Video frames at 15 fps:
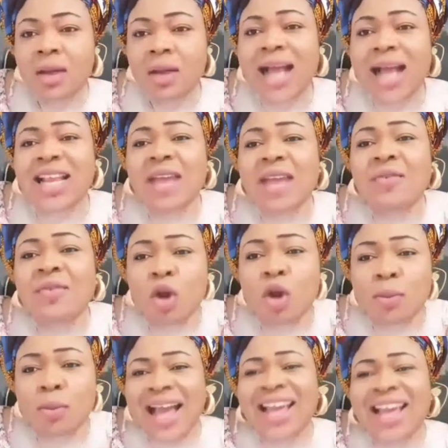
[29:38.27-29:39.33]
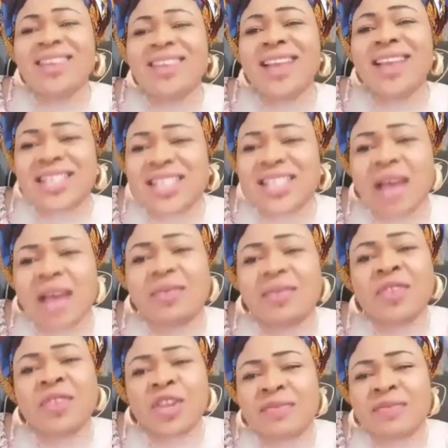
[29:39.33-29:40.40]
Ave me no ma, you latia,
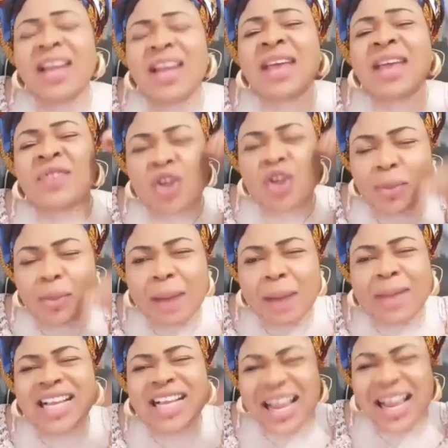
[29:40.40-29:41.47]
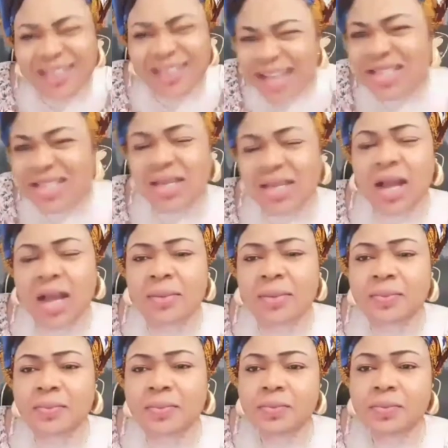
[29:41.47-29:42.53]
ave me no mama, ya latia.
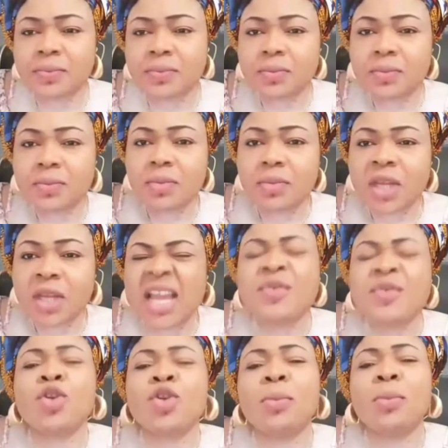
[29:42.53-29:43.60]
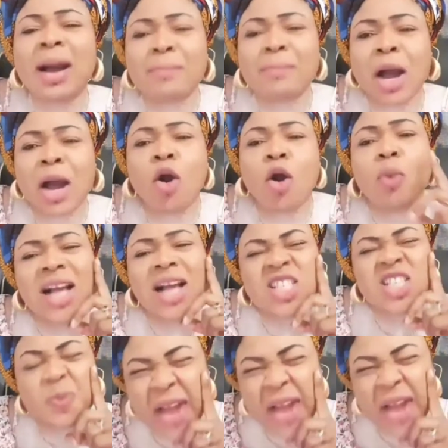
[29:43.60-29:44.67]
Ave me no mama, how
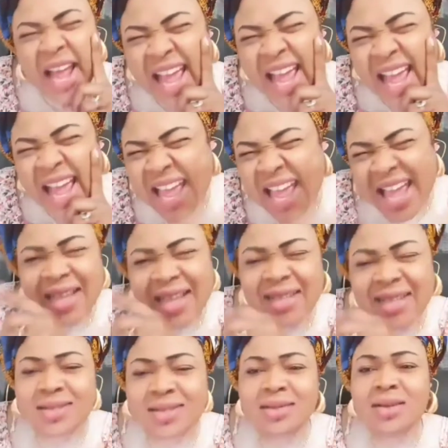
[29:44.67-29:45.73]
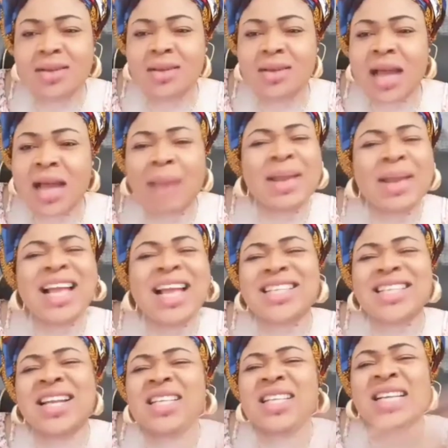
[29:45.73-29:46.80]
was paid. Ame ye
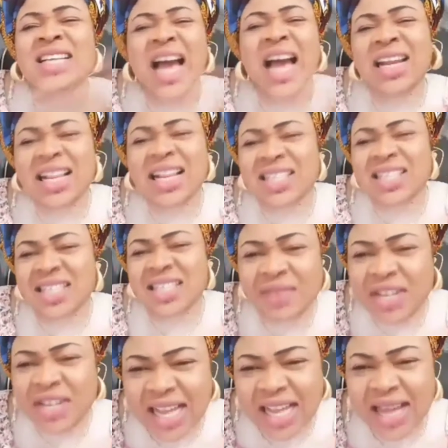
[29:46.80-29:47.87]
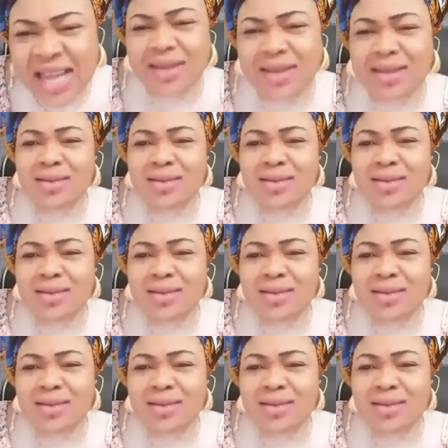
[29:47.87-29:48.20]
deni dinana se ve teli.